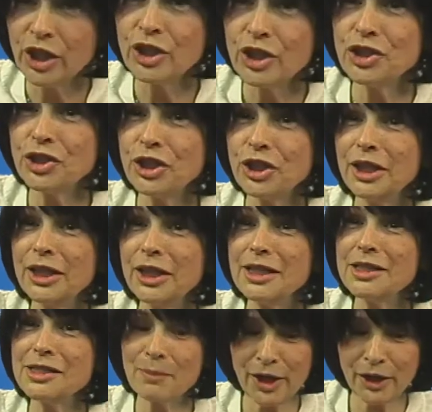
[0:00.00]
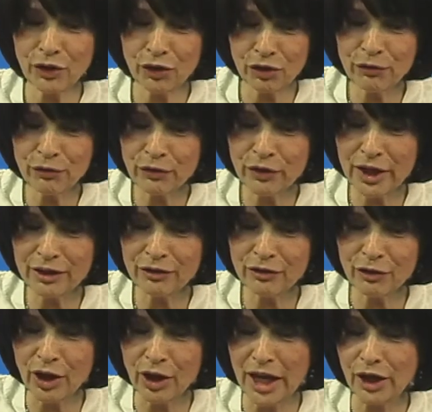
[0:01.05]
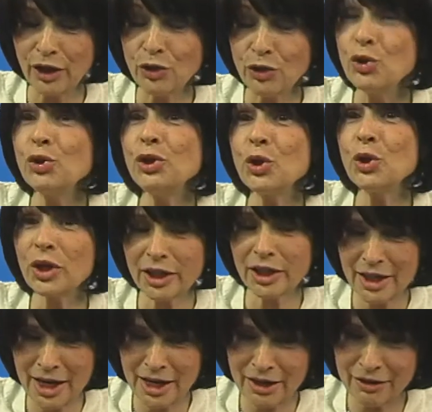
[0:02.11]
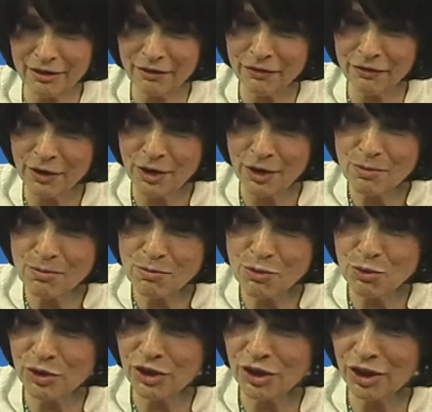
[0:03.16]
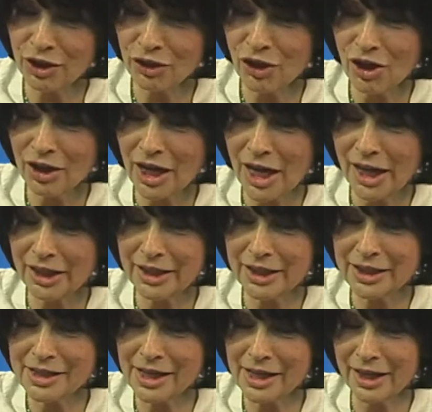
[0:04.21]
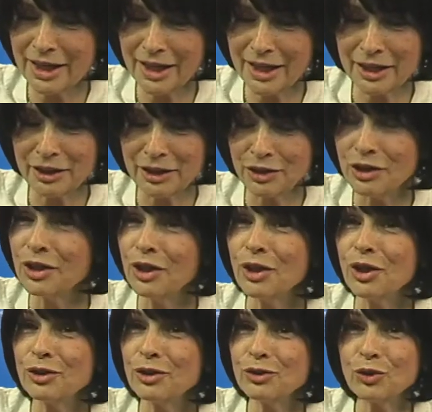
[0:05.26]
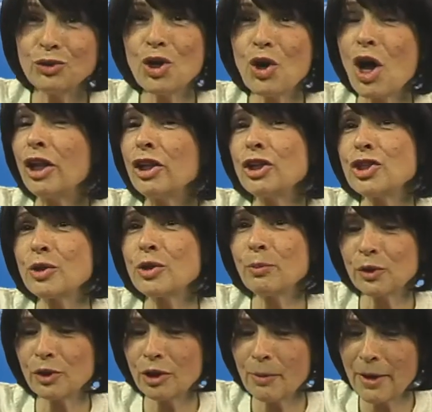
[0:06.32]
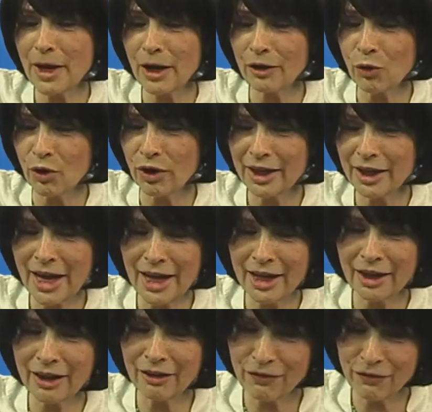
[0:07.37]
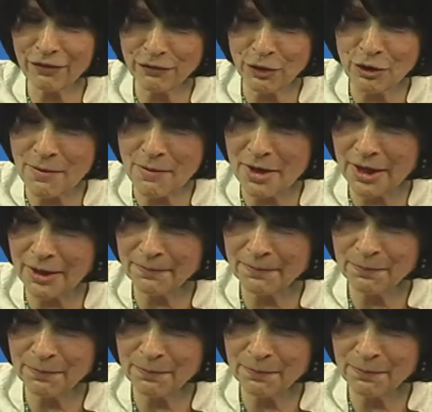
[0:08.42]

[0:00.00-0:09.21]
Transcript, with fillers: She is my good friend, a New York native, born on Long Island, and knowledgeable about organic farming.